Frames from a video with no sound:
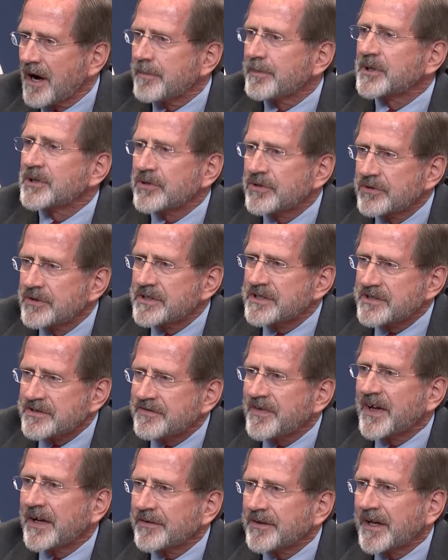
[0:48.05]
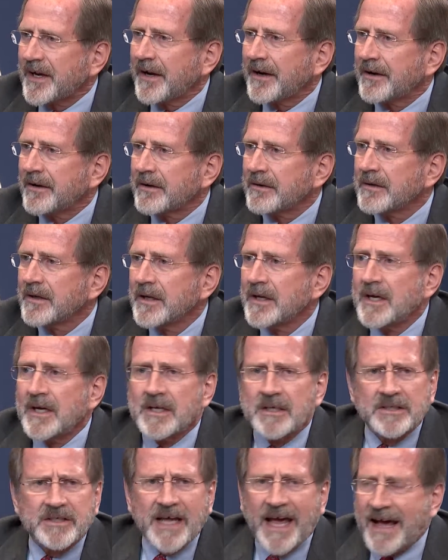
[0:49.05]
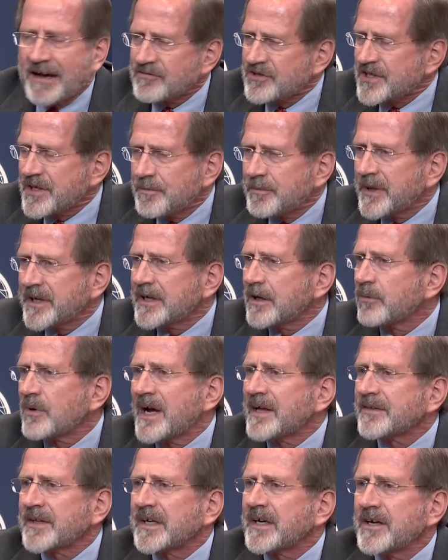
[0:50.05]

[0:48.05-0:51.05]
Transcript: opportunities of healthcare, to have somebody around the